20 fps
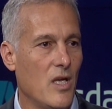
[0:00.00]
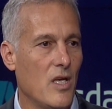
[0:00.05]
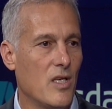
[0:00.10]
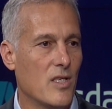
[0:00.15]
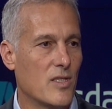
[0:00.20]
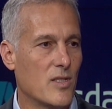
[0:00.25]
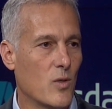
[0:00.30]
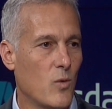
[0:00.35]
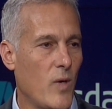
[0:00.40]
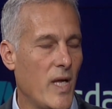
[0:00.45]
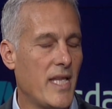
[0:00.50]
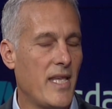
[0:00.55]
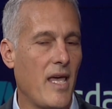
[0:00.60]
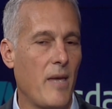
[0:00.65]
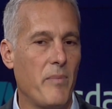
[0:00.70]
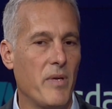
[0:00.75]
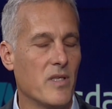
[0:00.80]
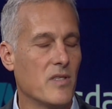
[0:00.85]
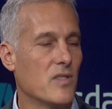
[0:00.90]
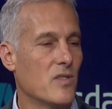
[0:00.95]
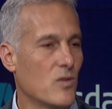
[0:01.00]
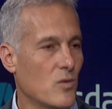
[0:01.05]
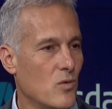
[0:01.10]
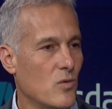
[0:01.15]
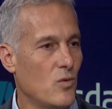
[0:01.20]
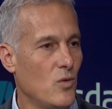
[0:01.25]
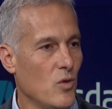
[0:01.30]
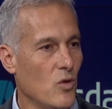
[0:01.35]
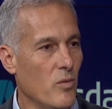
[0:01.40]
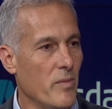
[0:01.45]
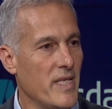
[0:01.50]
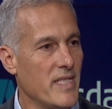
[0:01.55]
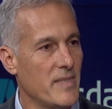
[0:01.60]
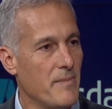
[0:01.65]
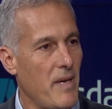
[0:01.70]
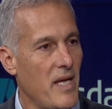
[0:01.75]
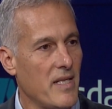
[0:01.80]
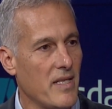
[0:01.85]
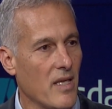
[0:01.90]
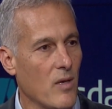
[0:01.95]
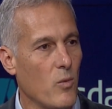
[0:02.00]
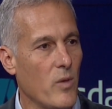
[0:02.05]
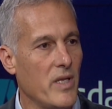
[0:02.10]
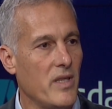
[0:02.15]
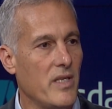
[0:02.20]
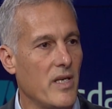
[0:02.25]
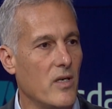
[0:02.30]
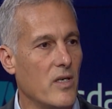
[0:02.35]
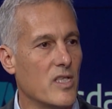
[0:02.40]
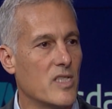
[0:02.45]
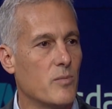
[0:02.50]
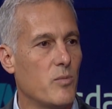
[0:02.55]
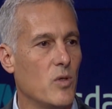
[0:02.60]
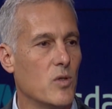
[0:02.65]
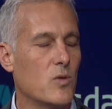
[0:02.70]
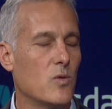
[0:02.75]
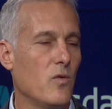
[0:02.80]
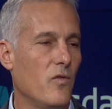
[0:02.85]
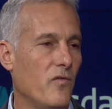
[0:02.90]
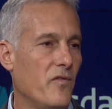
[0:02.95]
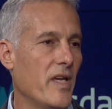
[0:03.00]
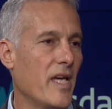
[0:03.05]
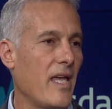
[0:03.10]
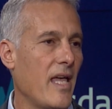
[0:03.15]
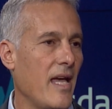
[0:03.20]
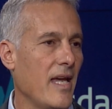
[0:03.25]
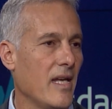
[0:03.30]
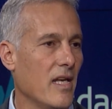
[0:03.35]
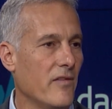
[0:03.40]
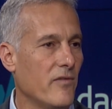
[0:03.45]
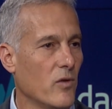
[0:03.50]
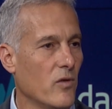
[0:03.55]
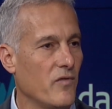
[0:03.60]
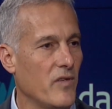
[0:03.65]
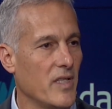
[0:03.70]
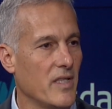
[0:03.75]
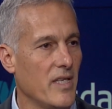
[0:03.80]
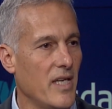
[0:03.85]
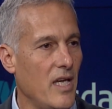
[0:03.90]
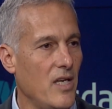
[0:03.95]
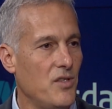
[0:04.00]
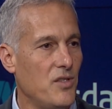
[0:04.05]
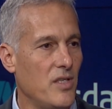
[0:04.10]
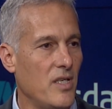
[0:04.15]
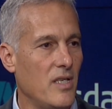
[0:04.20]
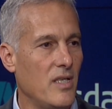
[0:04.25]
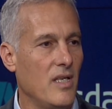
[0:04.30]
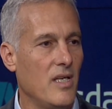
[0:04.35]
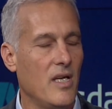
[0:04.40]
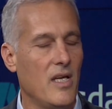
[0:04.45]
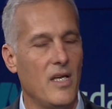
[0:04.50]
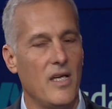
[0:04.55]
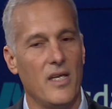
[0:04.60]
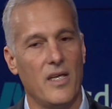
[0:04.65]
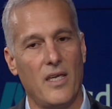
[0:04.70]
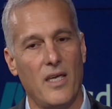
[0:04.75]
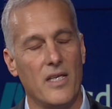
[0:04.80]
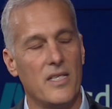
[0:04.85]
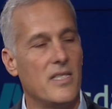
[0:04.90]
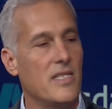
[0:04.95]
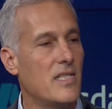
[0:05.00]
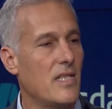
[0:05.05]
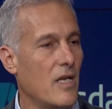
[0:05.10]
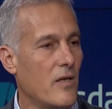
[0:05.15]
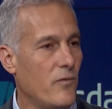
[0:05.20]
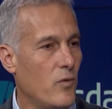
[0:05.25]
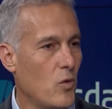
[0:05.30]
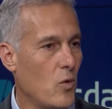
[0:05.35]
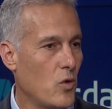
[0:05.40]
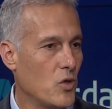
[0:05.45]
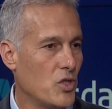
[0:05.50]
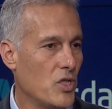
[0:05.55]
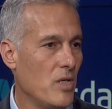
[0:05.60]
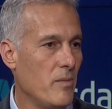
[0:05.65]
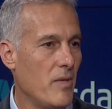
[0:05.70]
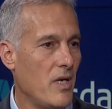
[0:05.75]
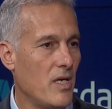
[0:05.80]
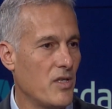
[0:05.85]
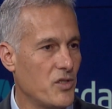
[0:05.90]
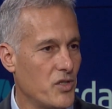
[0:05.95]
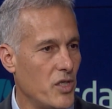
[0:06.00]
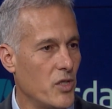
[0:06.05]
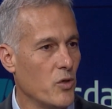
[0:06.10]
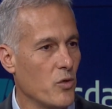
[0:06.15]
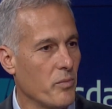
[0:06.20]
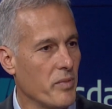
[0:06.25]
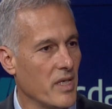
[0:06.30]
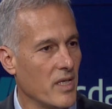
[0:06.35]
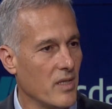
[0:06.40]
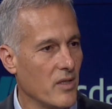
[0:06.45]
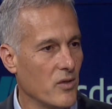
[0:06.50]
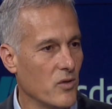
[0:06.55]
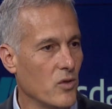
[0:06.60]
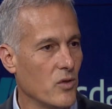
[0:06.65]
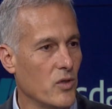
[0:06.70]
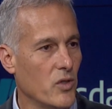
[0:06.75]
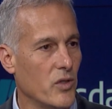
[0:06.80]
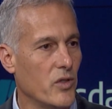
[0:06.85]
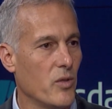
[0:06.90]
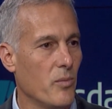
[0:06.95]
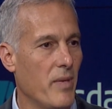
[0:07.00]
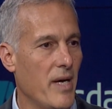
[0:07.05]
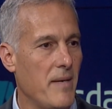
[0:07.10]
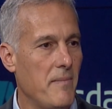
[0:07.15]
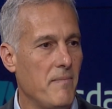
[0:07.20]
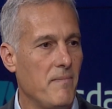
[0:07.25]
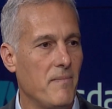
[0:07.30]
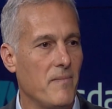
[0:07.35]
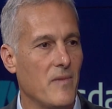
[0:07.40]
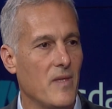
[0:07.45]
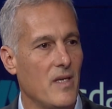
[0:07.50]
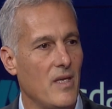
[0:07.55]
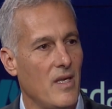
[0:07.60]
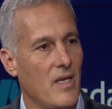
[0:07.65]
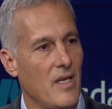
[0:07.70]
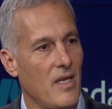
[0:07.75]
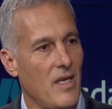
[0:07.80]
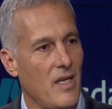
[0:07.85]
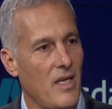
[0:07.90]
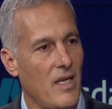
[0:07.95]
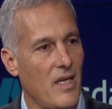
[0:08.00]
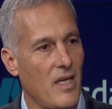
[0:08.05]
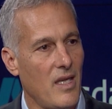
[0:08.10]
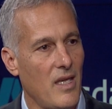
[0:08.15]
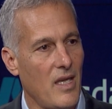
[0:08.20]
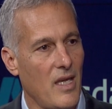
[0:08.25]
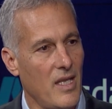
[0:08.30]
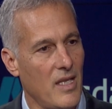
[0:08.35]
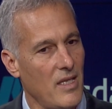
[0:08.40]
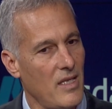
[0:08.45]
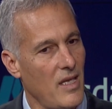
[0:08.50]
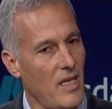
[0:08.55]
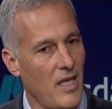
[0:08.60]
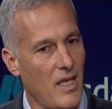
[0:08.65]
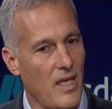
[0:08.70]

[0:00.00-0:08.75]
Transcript: So what happens to human body when they are exposed to very high level of radiation? Cases like Fukushima, Chernobyl, you know, dirty bomb. And